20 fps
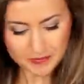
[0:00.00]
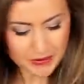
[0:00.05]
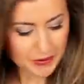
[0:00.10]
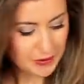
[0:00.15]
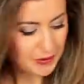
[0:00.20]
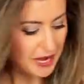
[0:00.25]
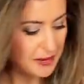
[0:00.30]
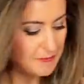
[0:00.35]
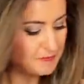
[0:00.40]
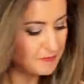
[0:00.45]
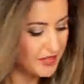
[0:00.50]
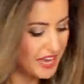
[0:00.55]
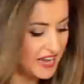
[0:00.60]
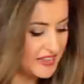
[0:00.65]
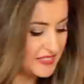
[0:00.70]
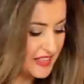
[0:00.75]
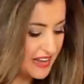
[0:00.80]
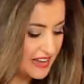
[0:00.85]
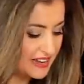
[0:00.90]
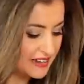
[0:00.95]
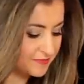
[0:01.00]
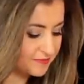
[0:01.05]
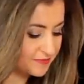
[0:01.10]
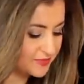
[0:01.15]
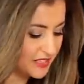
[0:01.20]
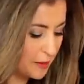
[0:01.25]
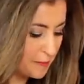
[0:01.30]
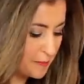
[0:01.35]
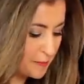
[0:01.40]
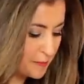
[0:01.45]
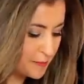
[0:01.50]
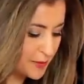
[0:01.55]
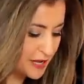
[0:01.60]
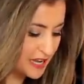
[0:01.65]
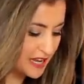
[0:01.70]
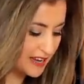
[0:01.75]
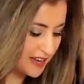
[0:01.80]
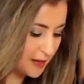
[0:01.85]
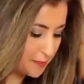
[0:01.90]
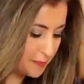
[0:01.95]
okay, and then a
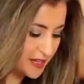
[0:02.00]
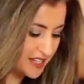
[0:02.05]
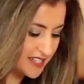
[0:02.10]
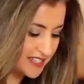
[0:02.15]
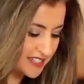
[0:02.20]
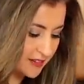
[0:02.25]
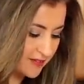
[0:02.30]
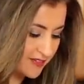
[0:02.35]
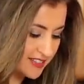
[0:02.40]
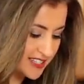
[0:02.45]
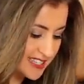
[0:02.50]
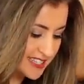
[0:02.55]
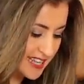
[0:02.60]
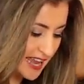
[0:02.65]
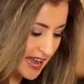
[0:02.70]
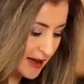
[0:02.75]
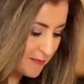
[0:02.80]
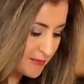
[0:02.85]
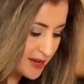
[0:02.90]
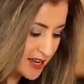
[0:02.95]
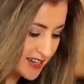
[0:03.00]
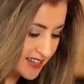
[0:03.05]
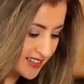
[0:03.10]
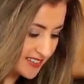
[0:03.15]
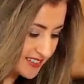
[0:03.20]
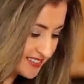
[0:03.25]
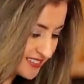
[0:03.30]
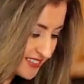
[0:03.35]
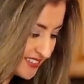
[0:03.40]
big piece of salmon